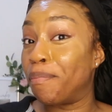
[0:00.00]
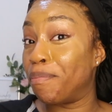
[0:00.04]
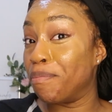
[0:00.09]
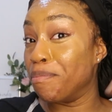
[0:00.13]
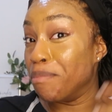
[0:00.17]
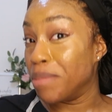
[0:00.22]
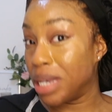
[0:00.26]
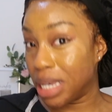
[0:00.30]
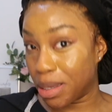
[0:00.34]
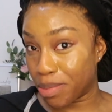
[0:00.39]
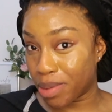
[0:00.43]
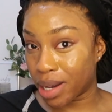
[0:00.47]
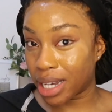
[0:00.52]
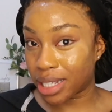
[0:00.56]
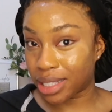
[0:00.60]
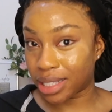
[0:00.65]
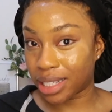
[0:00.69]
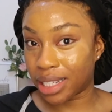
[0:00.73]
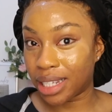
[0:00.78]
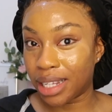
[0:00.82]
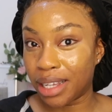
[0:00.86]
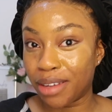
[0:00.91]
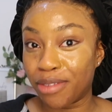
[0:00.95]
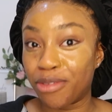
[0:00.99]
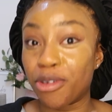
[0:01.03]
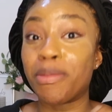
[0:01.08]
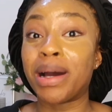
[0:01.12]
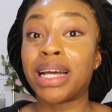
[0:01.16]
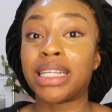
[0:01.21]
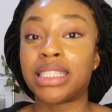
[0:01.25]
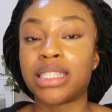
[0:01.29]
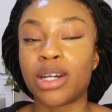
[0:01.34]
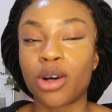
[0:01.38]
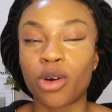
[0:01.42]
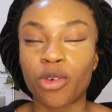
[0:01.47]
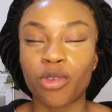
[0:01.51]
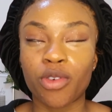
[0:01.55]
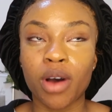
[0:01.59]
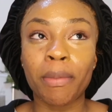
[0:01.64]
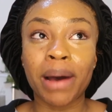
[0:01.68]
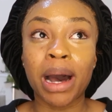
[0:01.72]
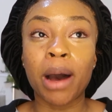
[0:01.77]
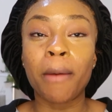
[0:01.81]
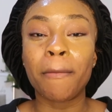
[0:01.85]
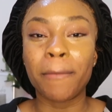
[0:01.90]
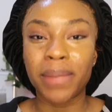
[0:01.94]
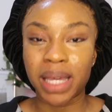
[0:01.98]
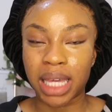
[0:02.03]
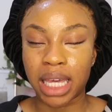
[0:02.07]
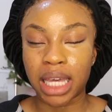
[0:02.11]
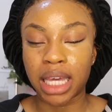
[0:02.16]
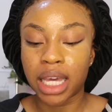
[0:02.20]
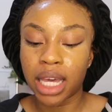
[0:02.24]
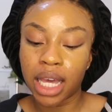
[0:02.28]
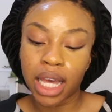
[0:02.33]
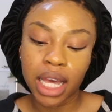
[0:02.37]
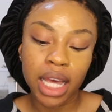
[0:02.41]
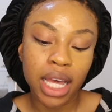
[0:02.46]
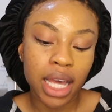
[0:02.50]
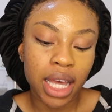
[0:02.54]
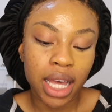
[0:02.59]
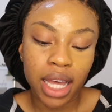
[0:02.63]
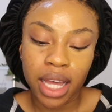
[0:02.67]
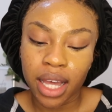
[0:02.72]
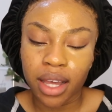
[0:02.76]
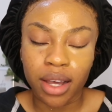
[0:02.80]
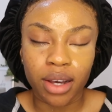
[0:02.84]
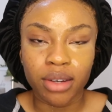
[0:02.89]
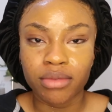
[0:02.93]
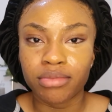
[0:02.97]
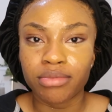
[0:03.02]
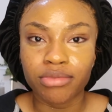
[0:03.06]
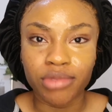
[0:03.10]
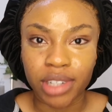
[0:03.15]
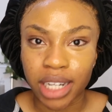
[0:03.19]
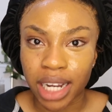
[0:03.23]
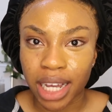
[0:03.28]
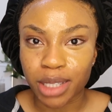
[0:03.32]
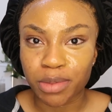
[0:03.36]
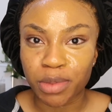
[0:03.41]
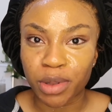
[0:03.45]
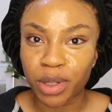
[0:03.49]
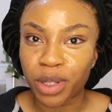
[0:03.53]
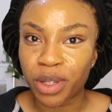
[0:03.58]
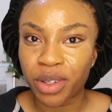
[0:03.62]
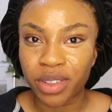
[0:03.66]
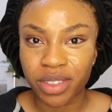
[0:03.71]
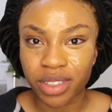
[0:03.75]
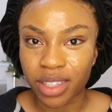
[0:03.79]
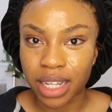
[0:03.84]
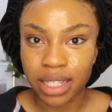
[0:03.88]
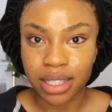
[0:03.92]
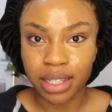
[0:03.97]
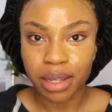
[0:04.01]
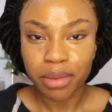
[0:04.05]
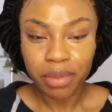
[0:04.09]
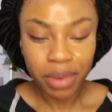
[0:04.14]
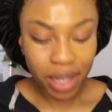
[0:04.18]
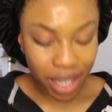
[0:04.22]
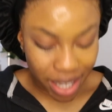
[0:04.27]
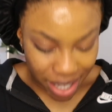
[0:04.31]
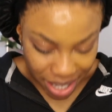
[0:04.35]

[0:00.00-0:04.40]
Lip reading: Me personally, for myself, about me. Relax, body, it's not that deep.